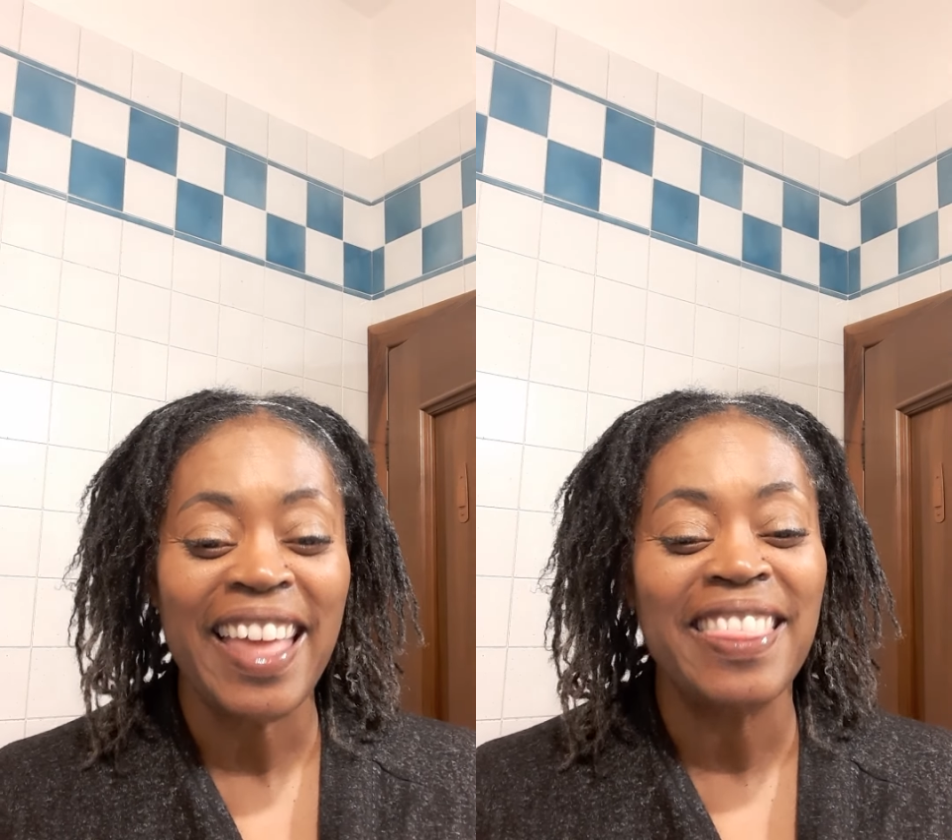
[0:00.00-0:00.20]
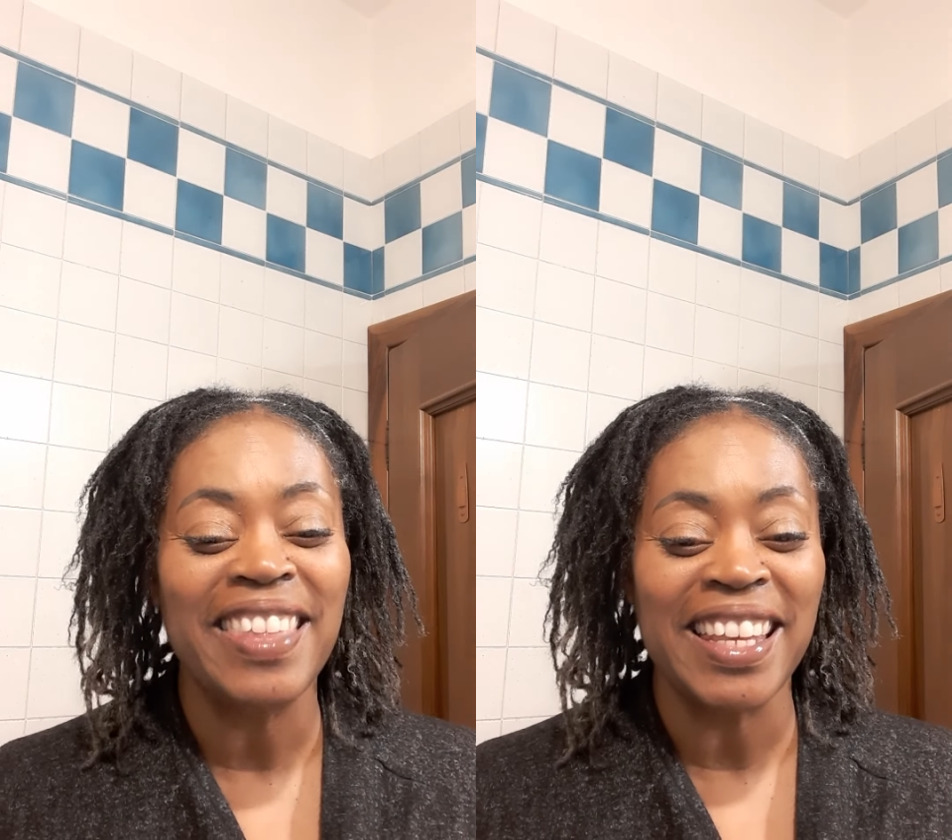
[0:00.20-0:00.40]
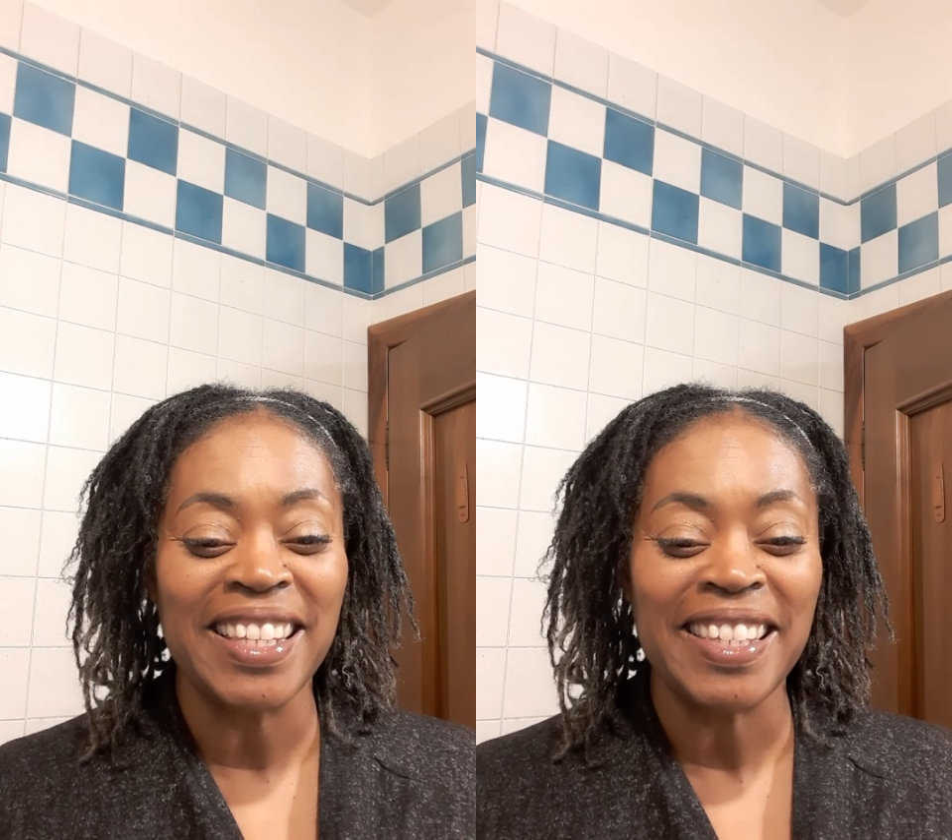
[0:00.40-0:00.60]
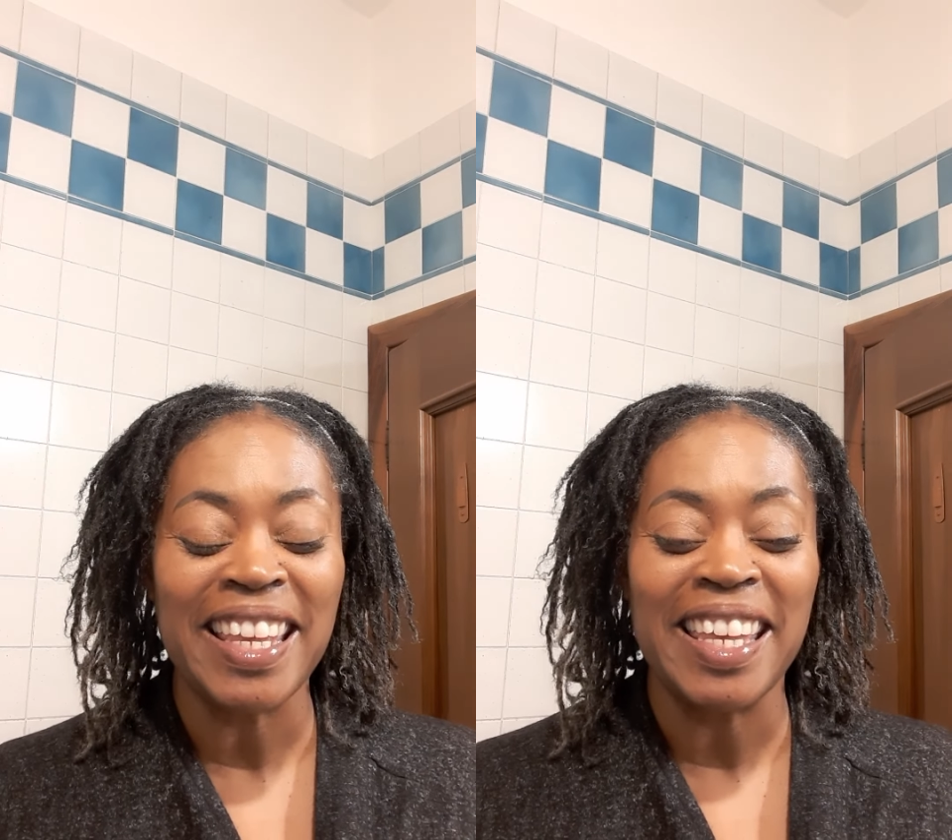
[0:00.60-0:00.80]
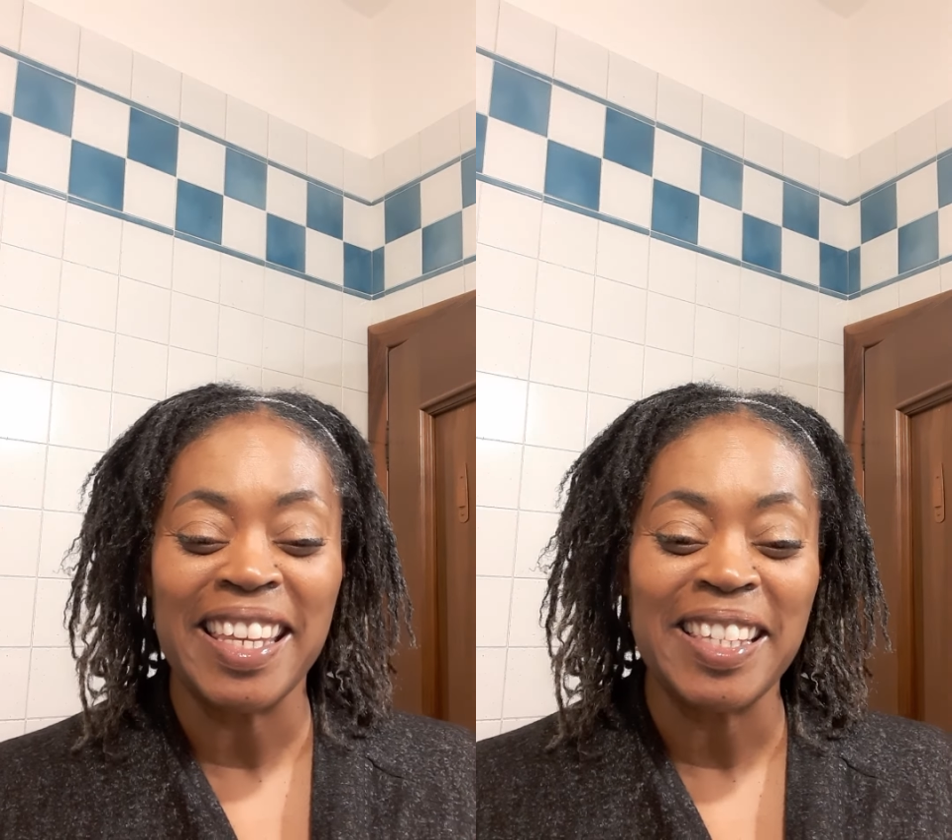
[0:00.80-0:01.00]
this
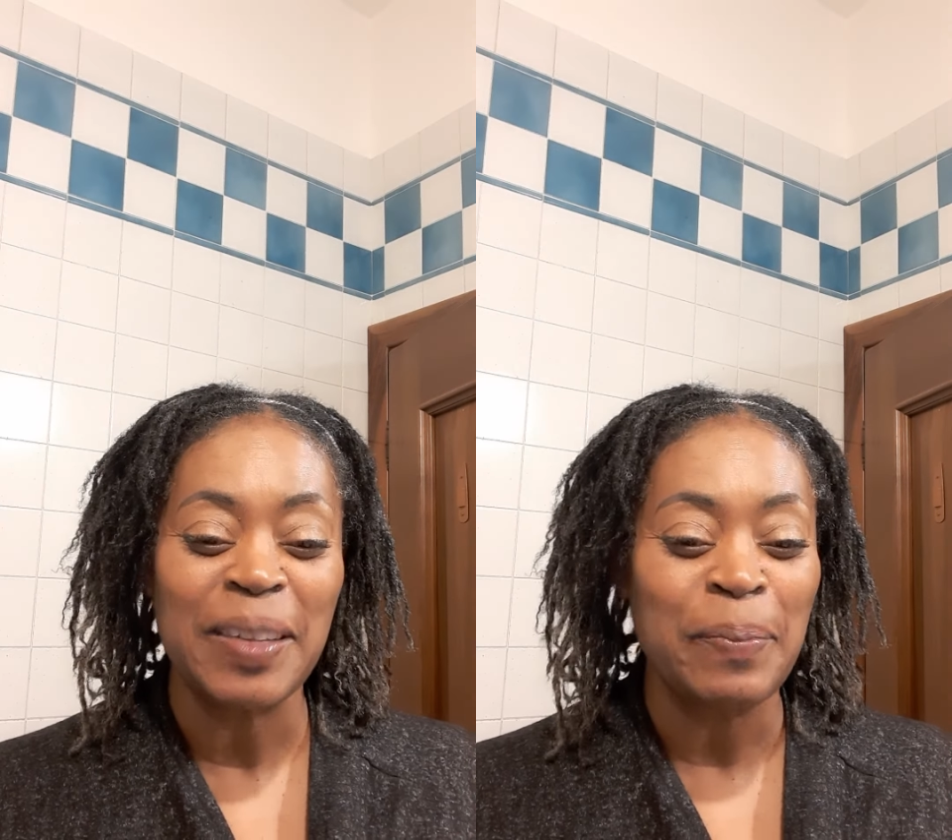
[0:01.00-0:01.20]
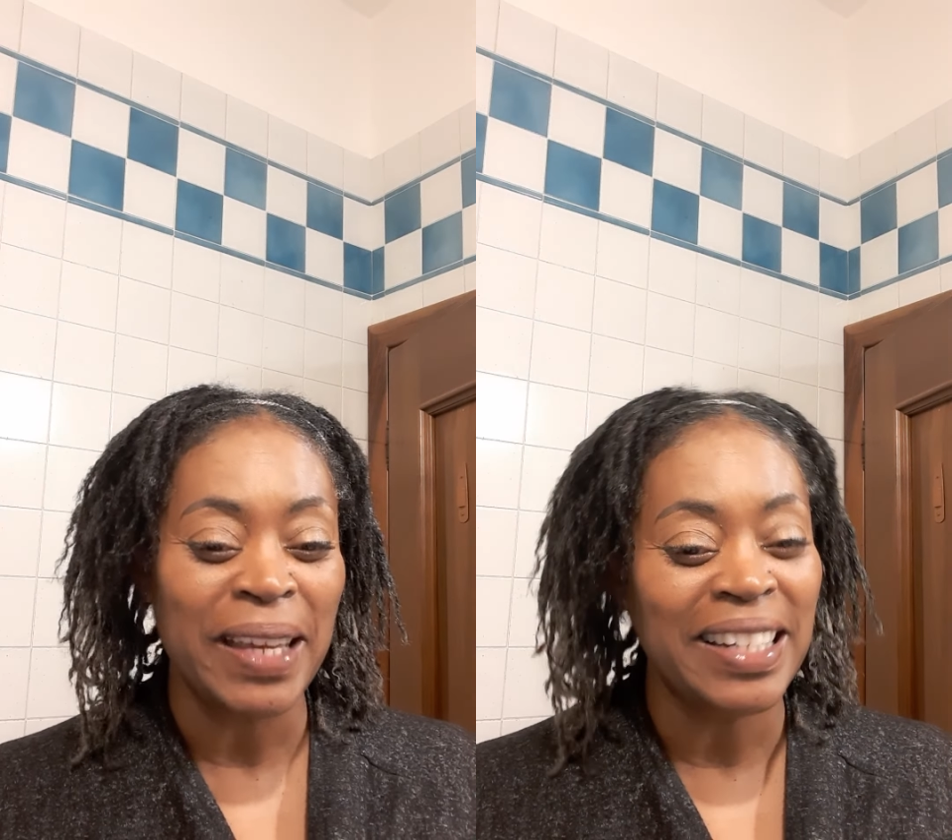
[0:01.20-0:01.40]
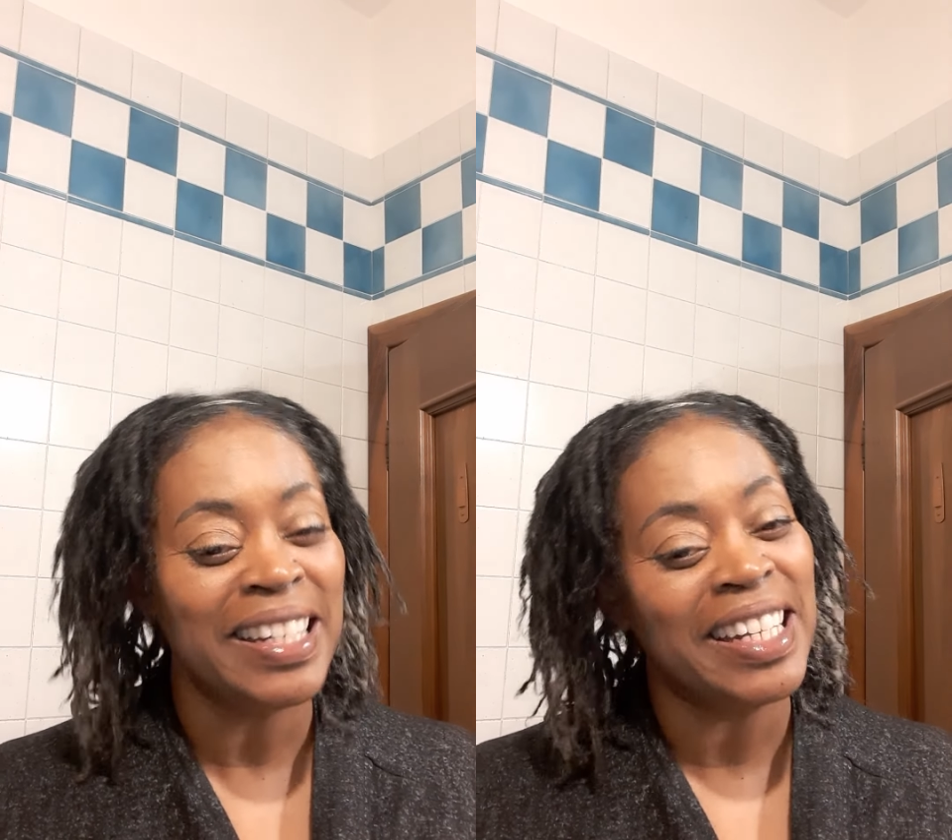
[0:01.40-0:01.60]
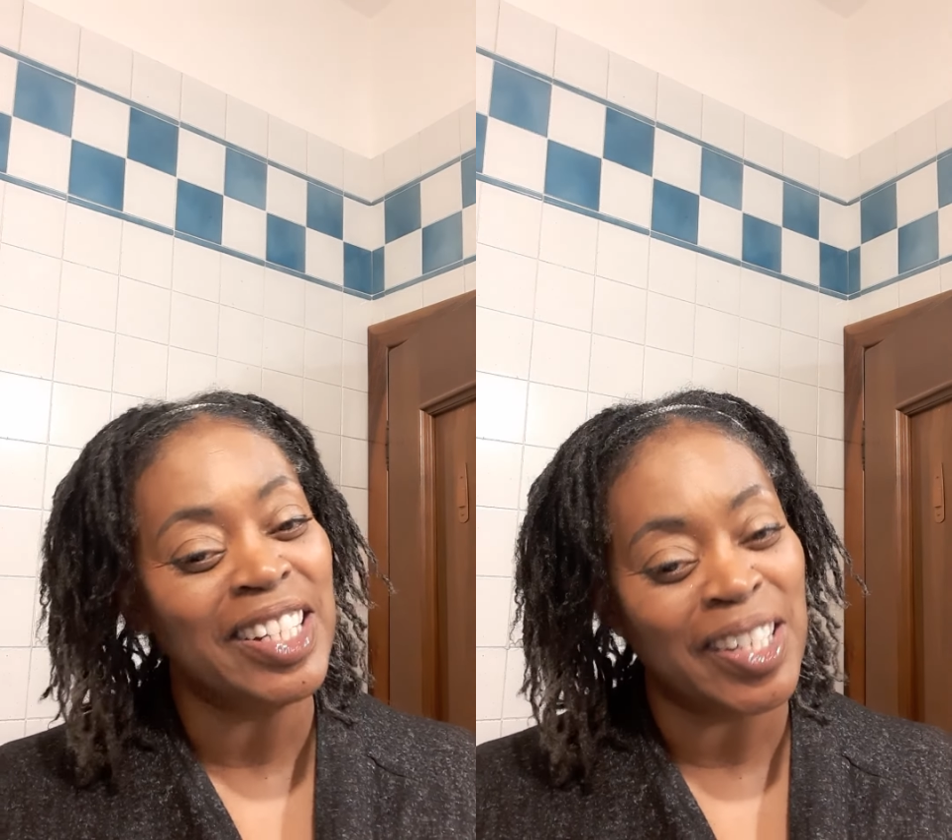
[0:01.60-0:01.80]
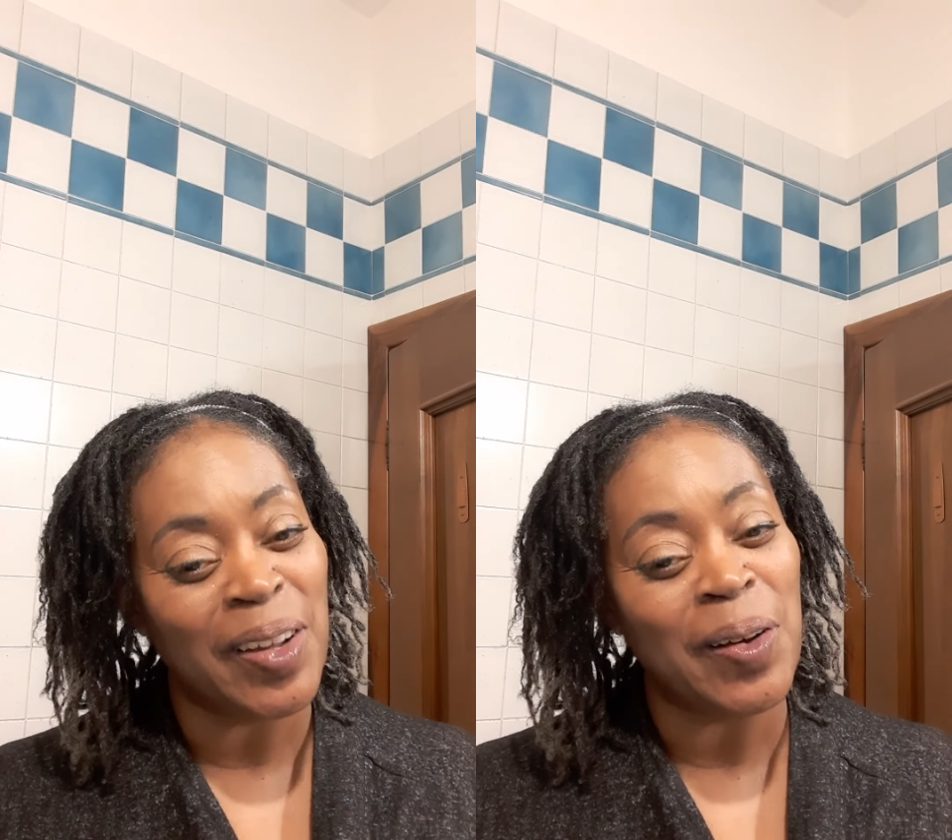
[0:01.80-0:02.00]
is Mintie
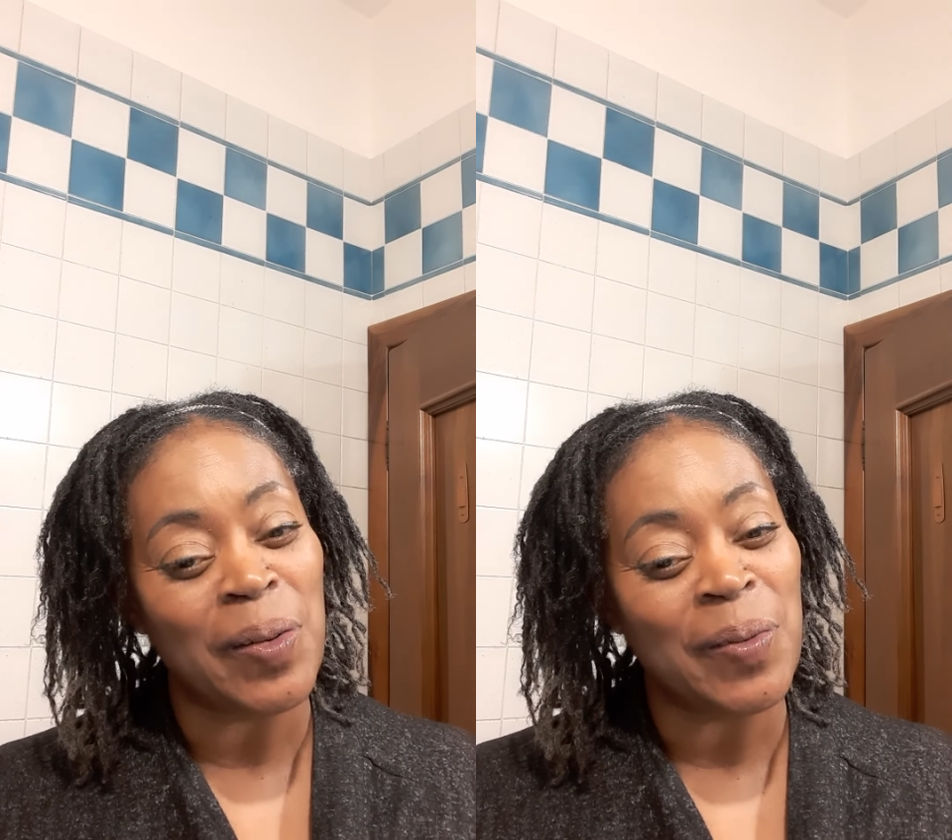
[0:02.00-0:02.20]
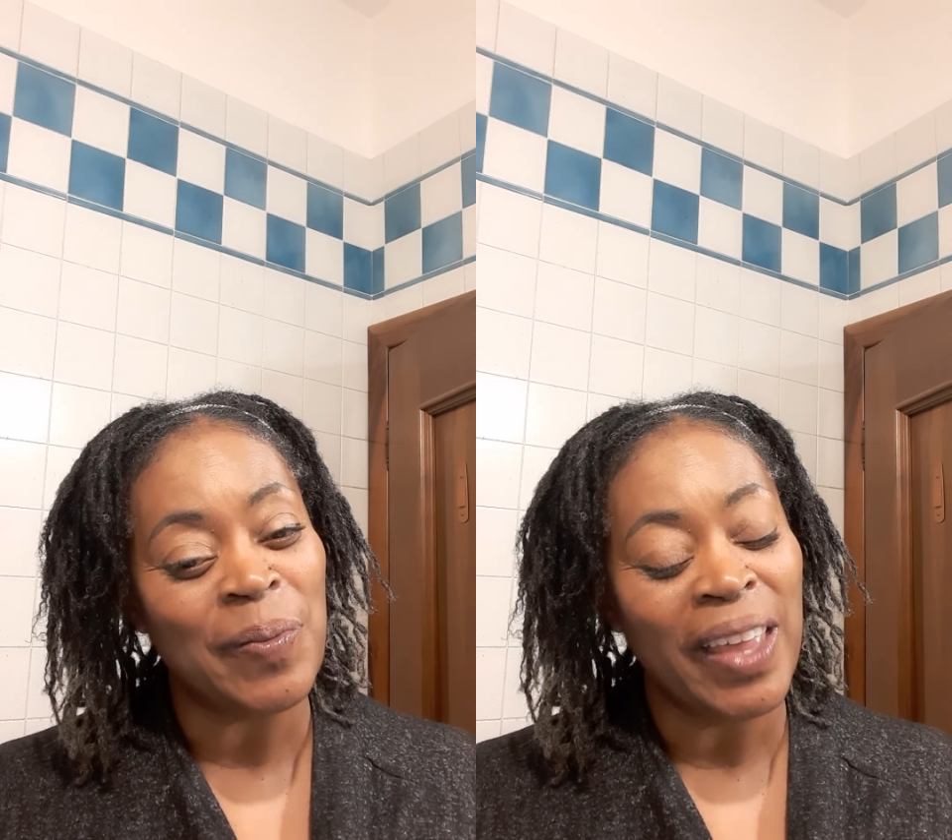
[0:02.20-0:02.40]
Jo.